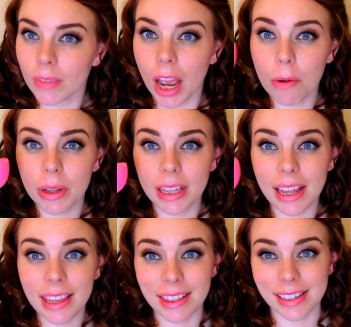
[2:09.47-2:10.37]
I really
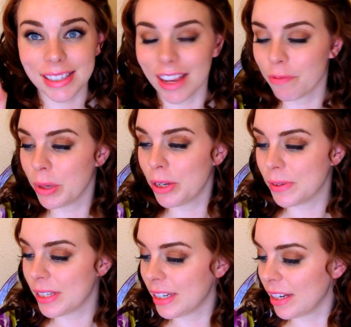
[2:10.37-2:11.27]
like this. I've been
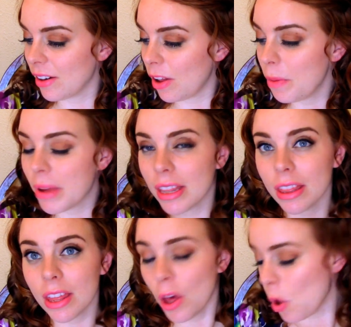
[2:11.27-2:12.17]
using it all
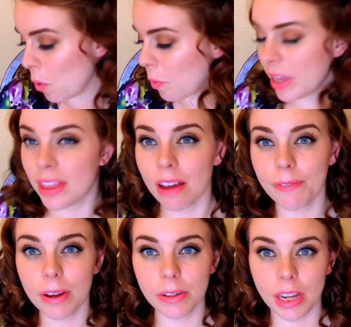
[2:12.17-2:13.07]
month with that
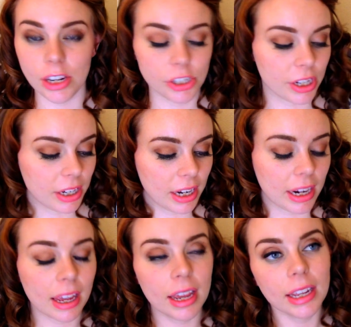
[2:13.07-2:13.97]
foundation and
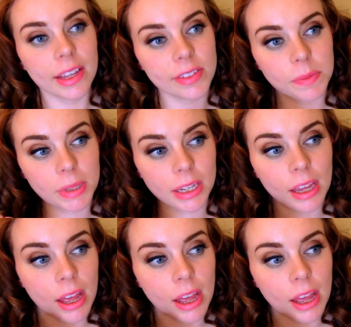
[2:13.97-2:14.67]
it kind of gives me